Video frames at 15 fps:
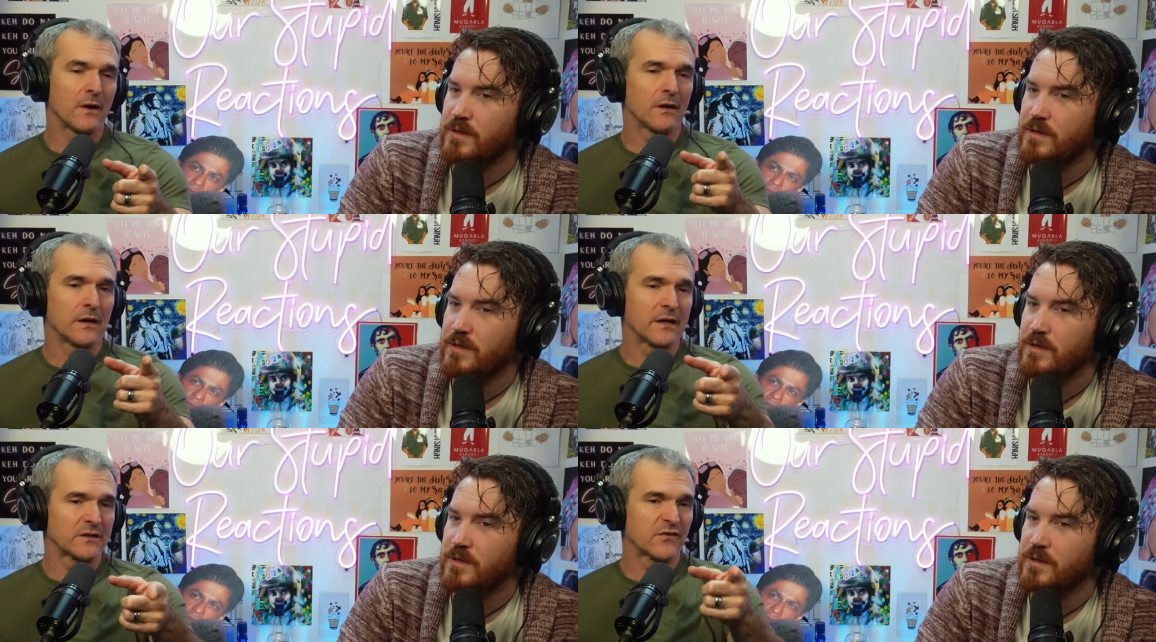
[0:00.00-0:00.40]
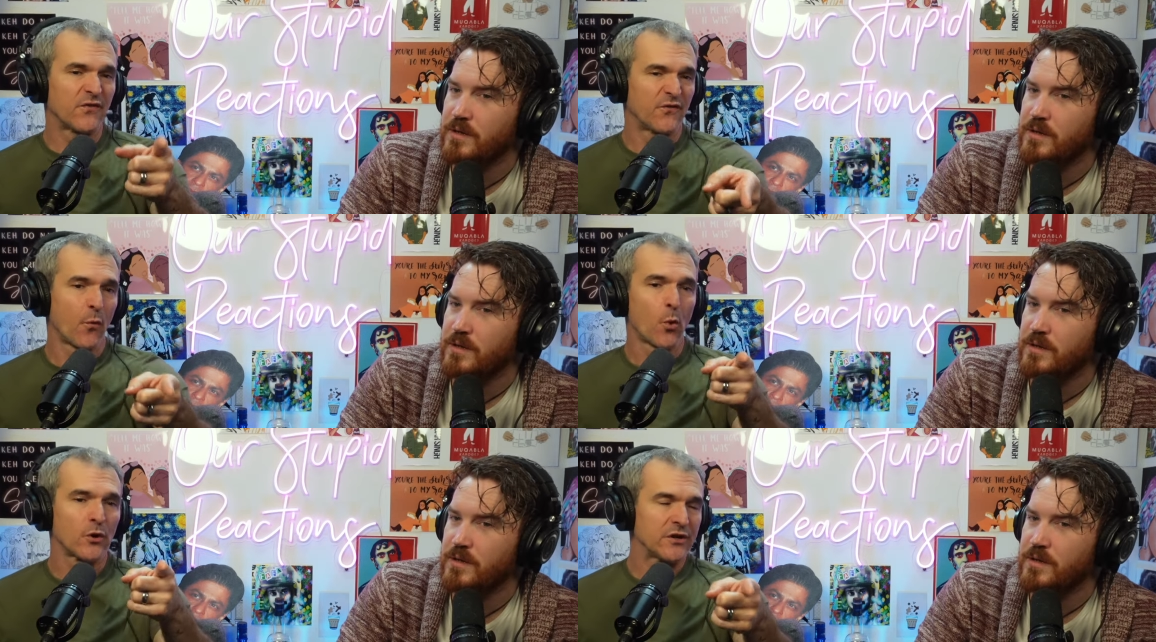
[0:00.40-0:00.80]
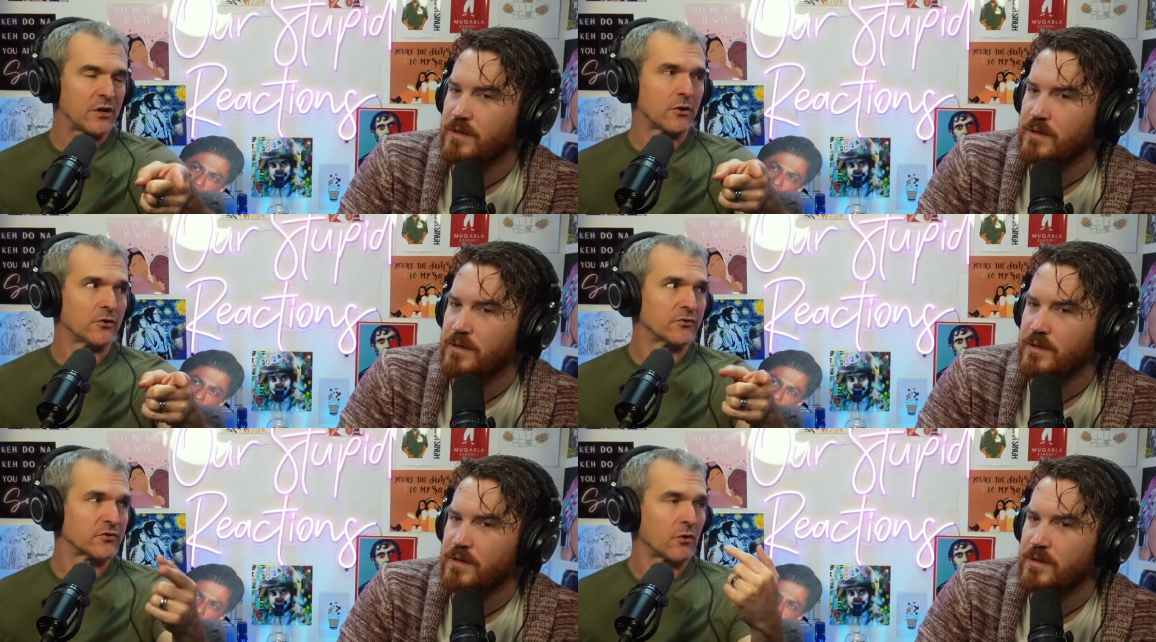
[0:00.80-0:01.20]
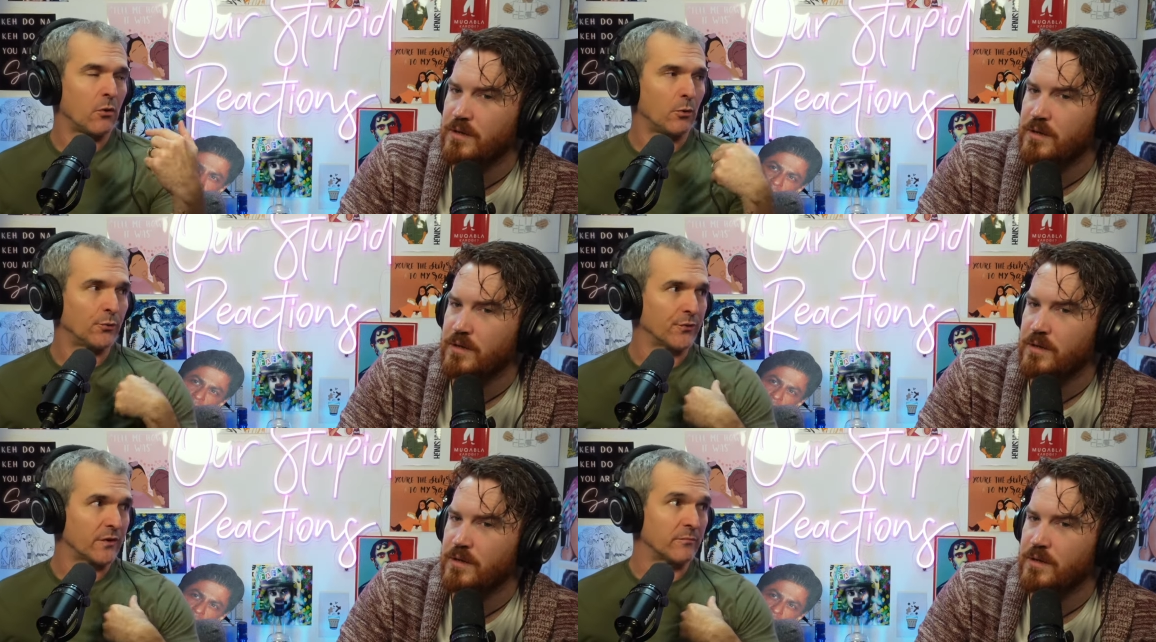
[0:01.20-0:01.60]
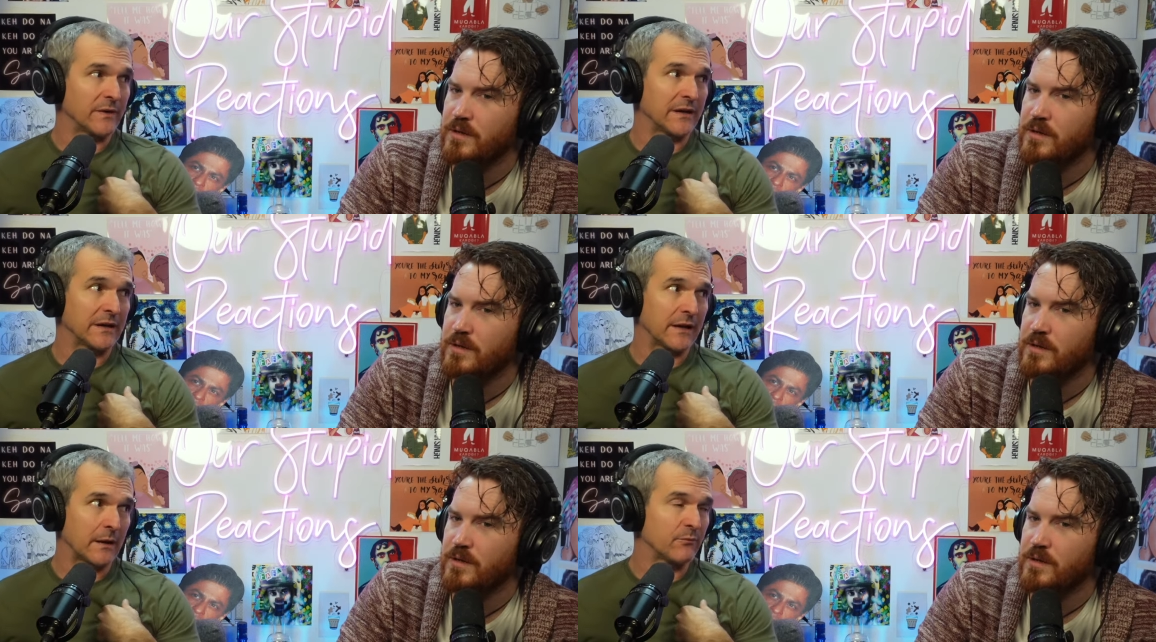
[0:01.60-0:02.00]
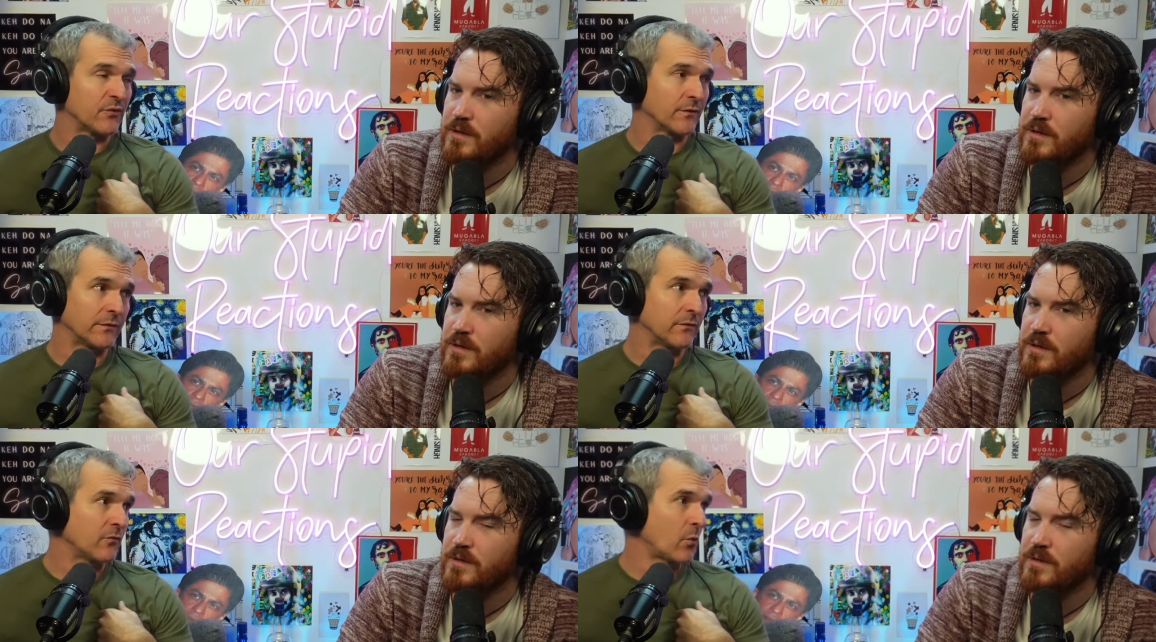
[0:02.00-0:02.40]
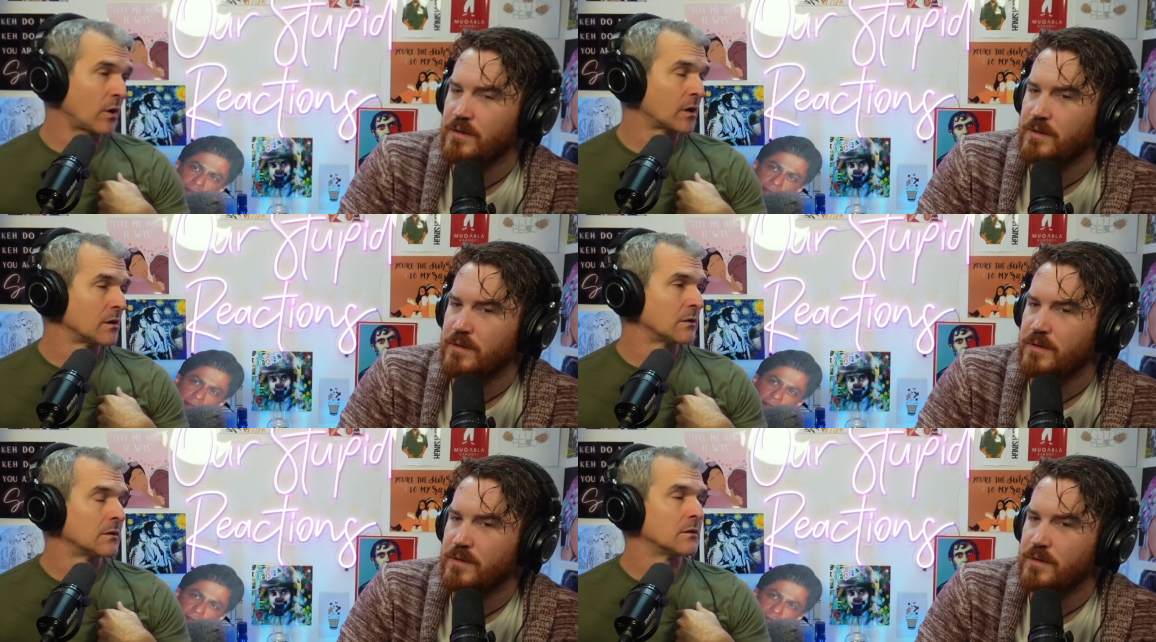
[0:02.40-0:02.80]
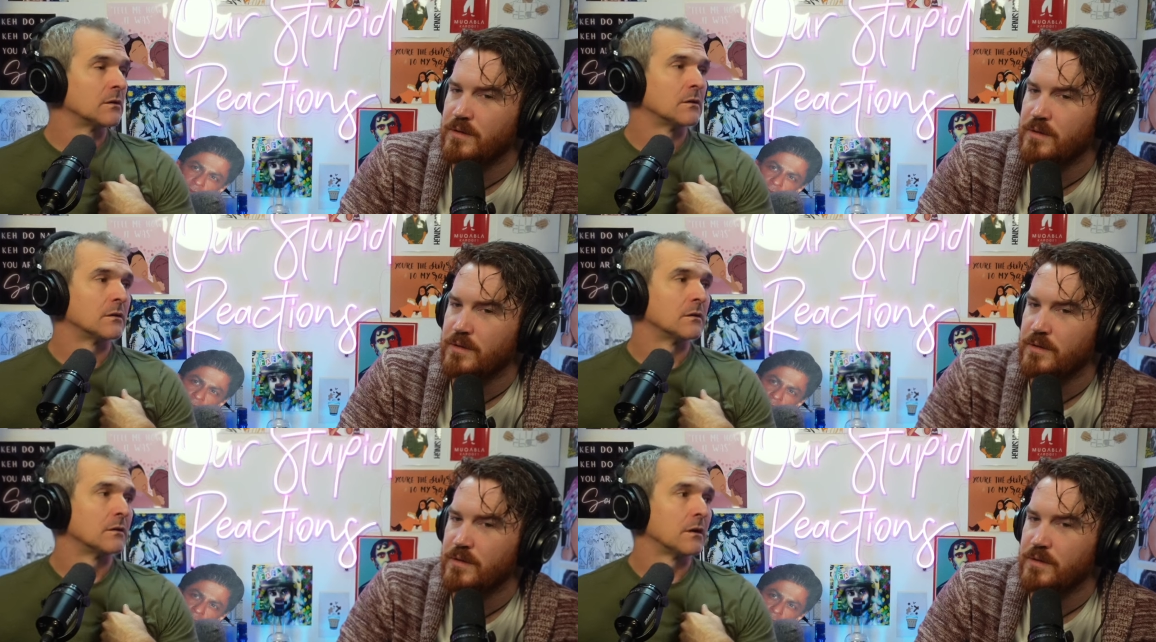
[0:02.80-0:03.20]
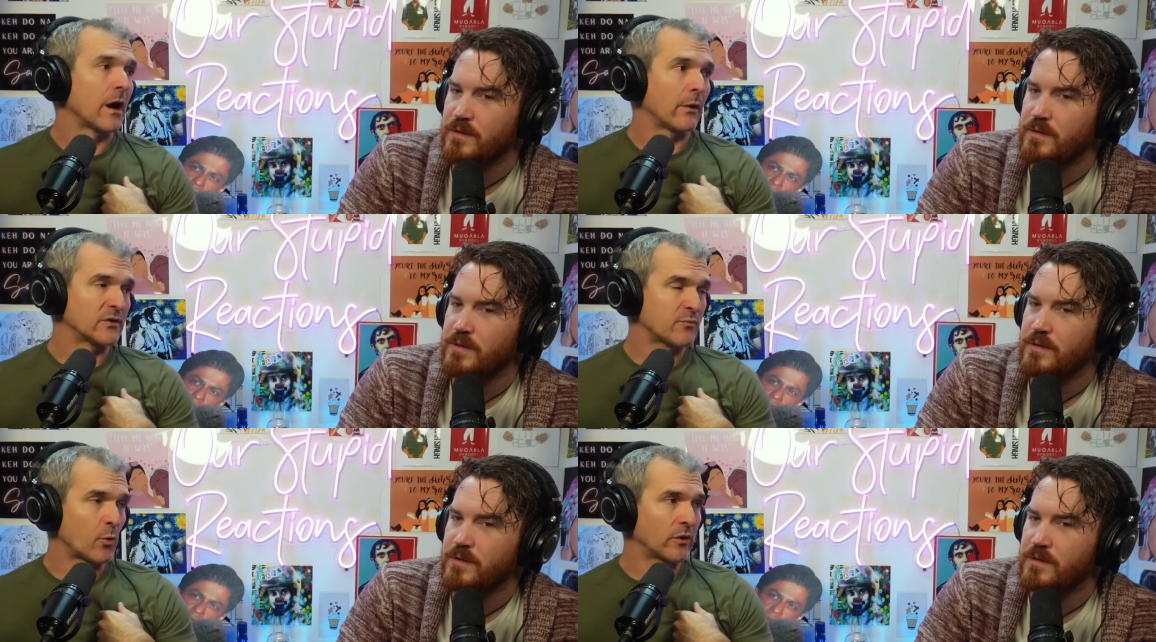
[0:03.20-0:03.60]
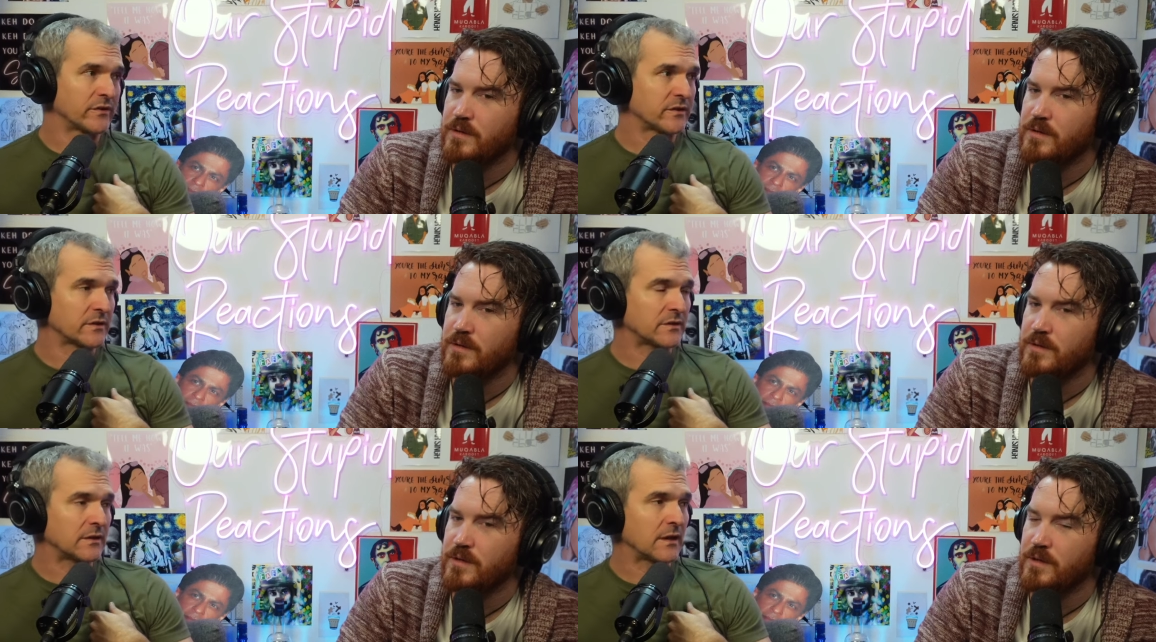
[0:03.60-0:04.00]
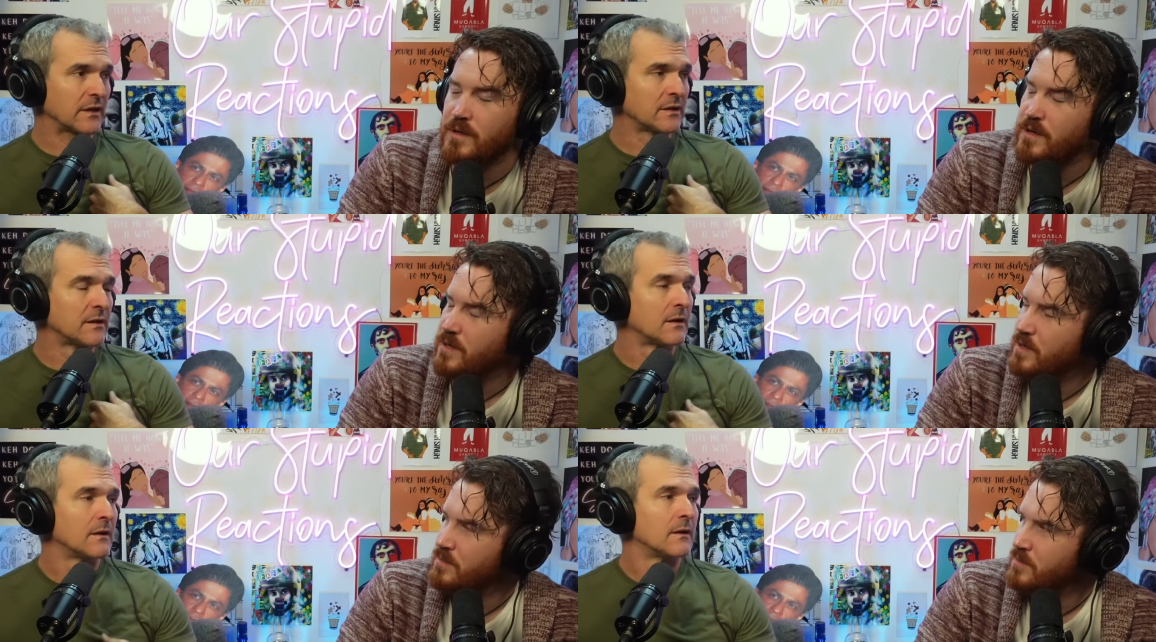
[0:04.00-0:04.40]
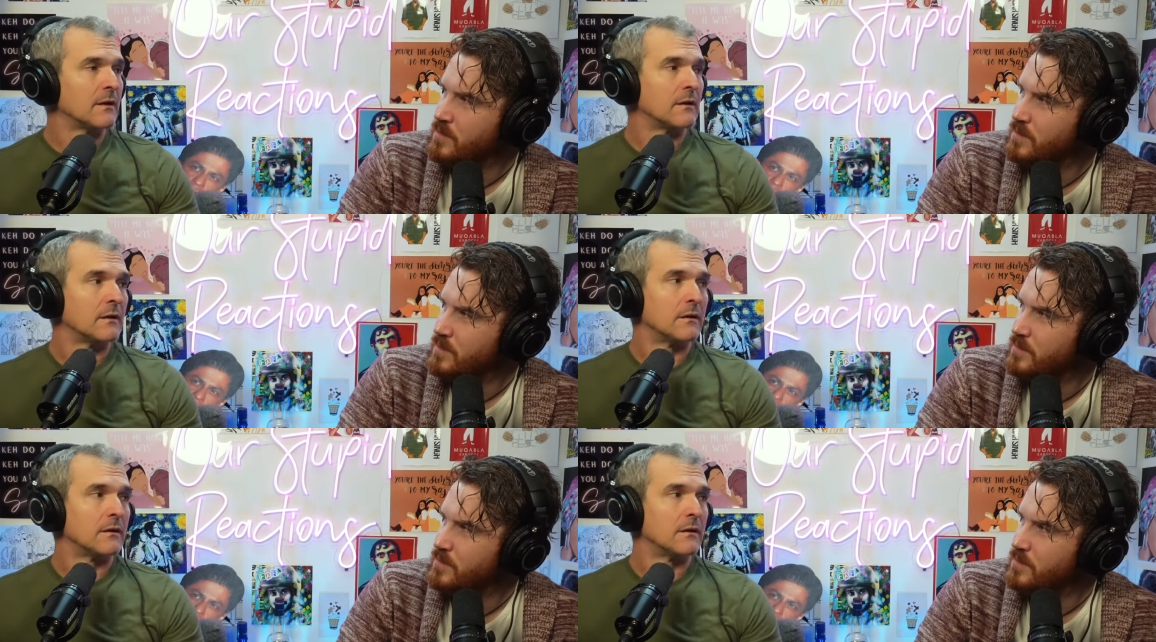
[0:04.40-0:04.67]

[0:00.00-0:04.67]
Speaker 1: it's four years older than me and I'm 54. I was born in 69. You're not 100?